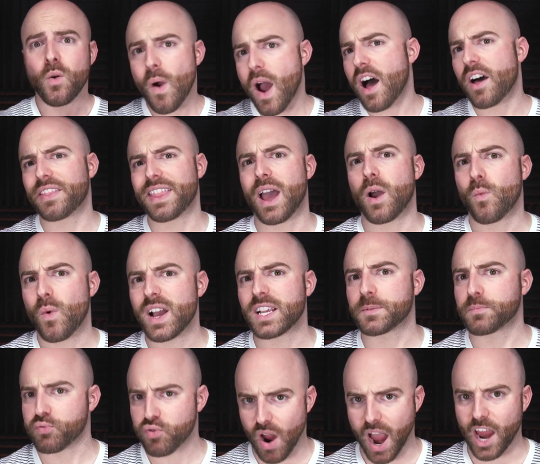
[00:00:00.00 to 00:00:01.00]
Well, that
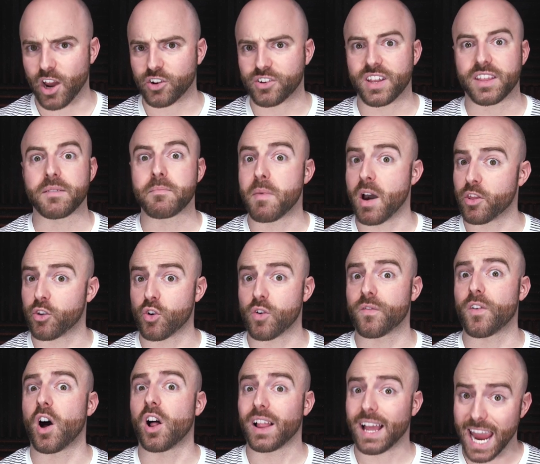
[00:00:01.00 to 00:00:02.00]
was prior to the mother
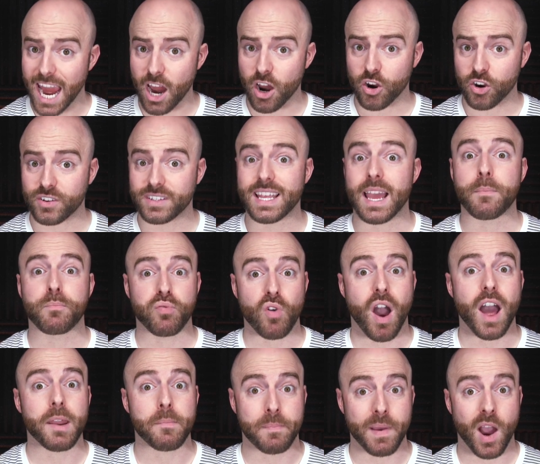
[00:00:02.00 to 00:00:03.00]
of all errors that
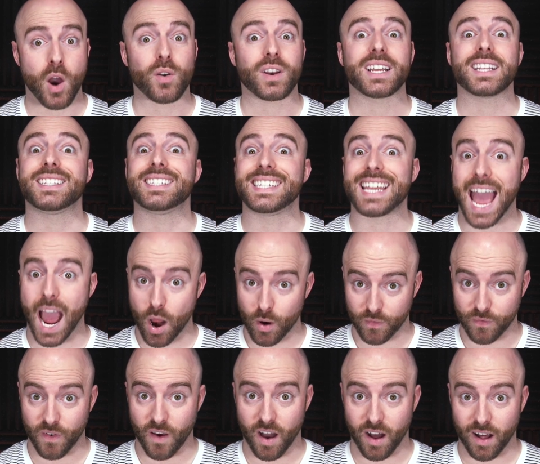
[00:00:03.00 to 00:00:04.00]
brought about its
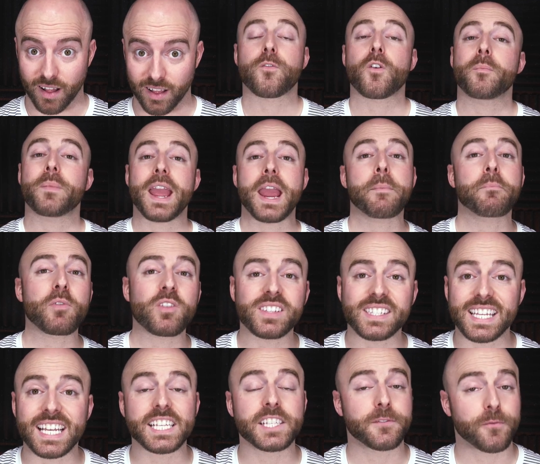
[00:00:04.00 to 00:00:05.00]
downfall. From April
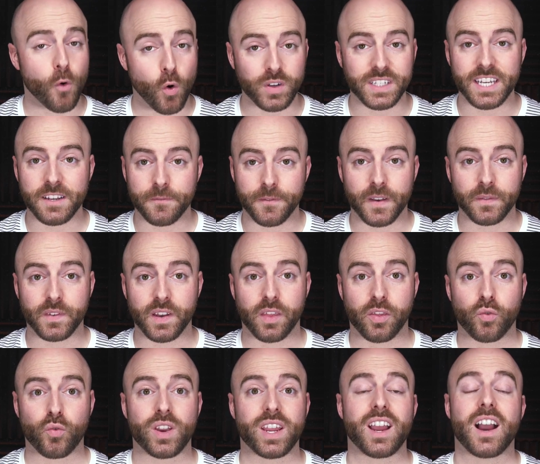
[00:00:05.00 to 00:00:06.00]
6,
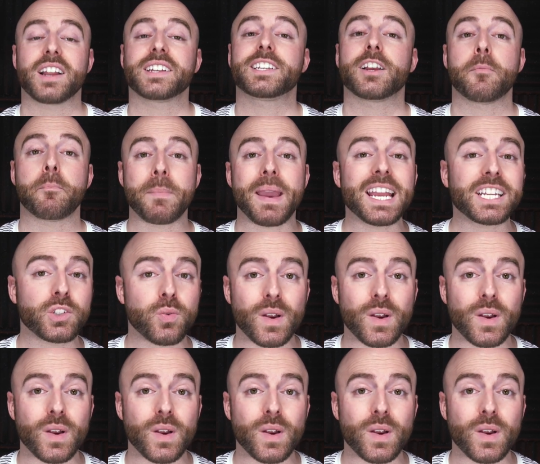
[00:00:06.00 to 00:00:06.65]
1453 until May